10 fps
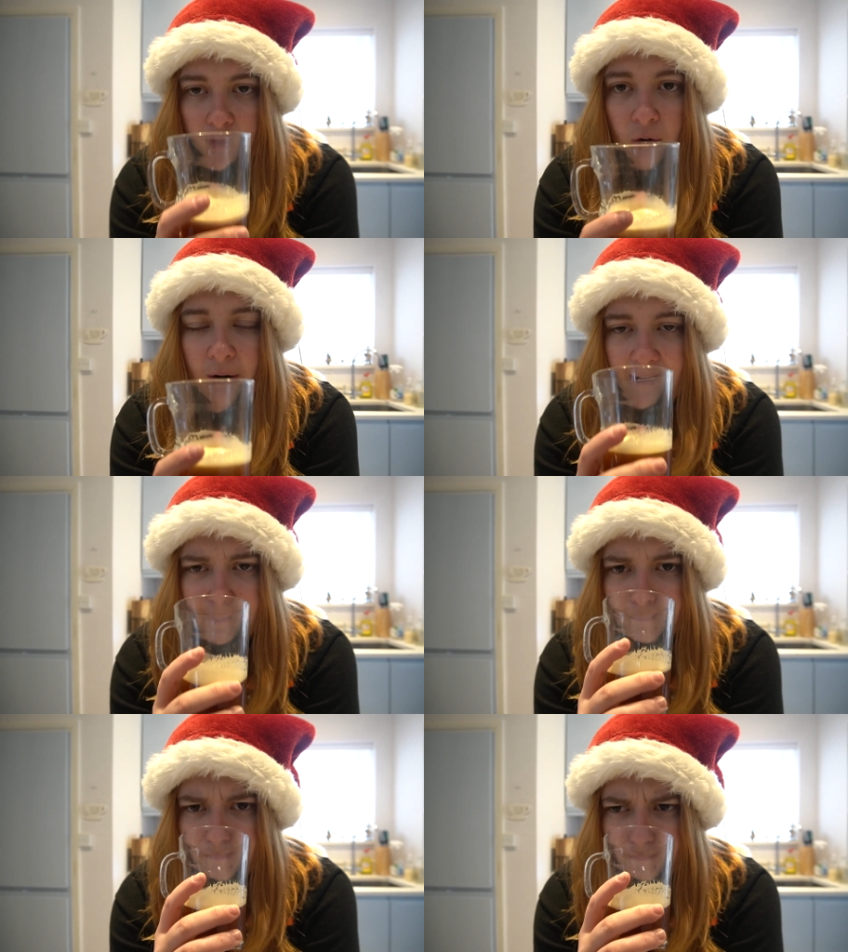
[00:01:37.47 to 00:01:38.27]
Right.
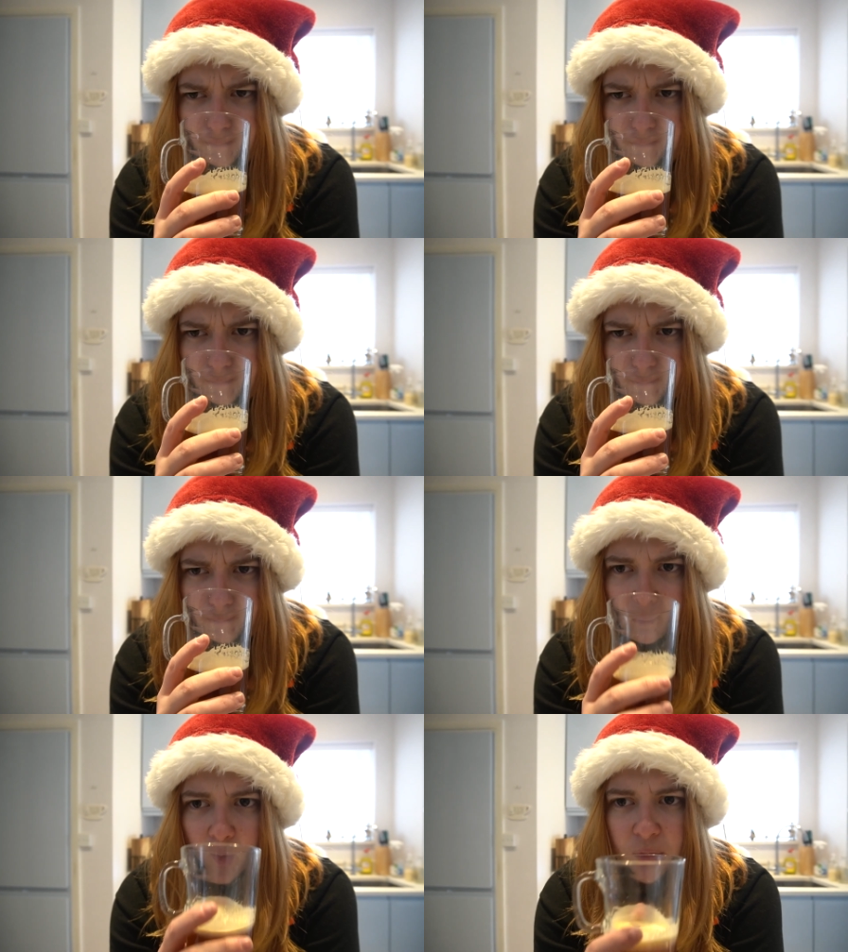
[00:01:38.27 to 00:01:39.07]

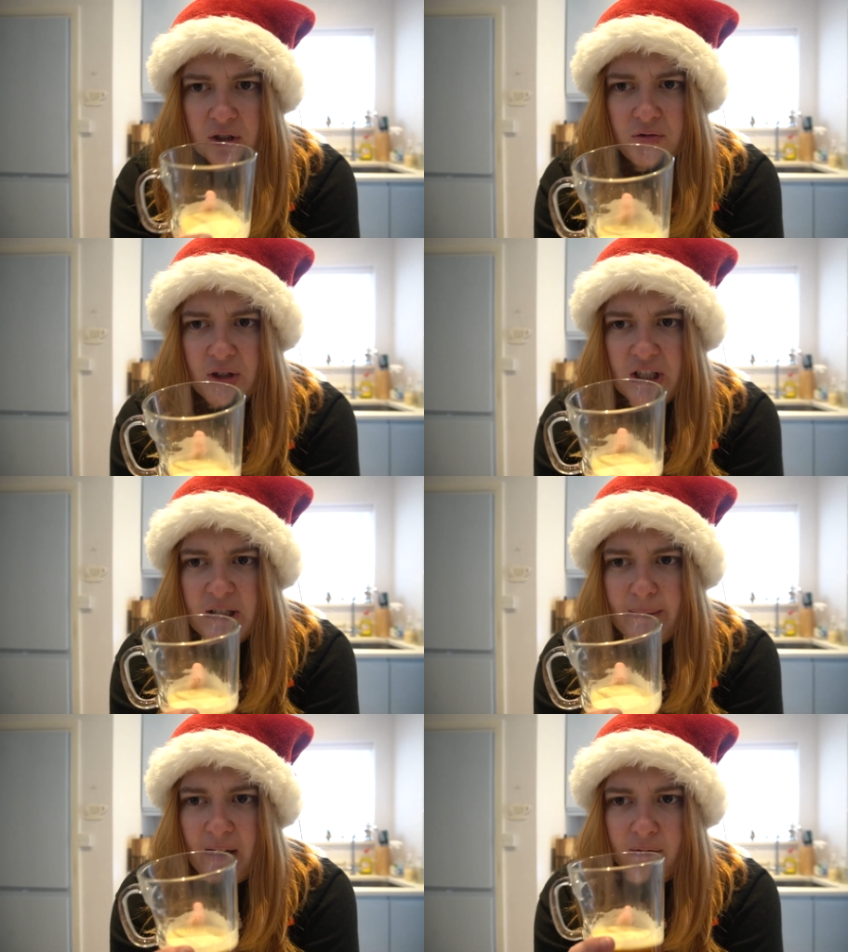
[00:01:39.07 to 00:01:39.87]
Well, it doesn't really
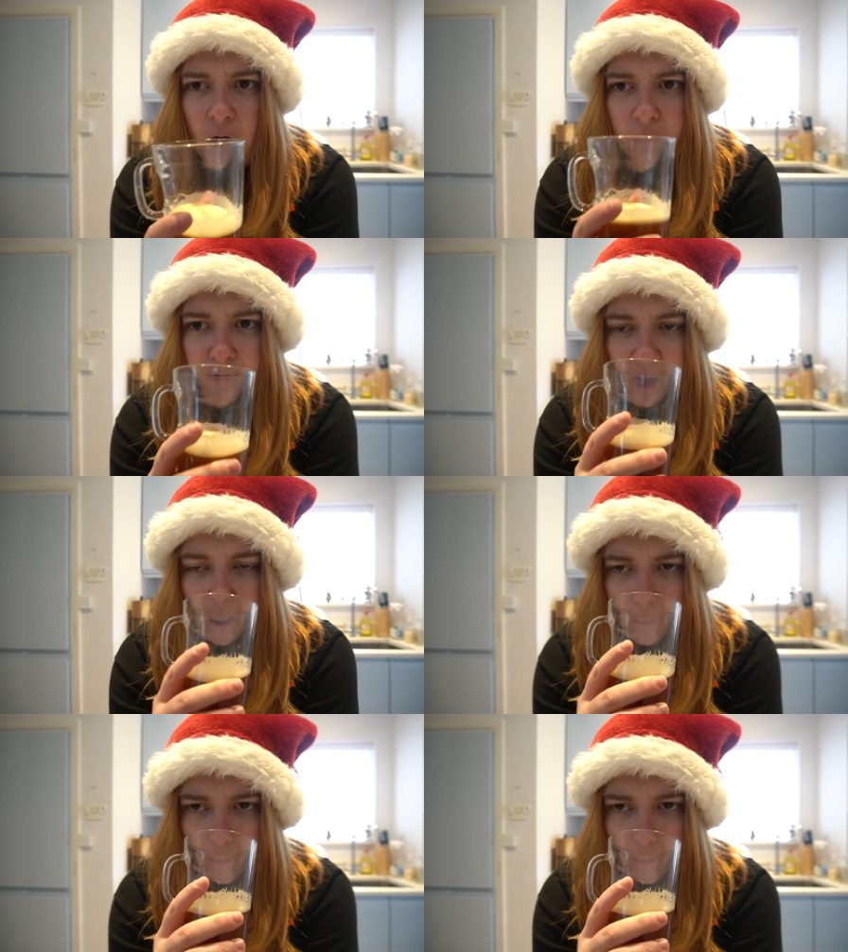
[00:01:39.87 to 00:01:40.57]
smell of coffee.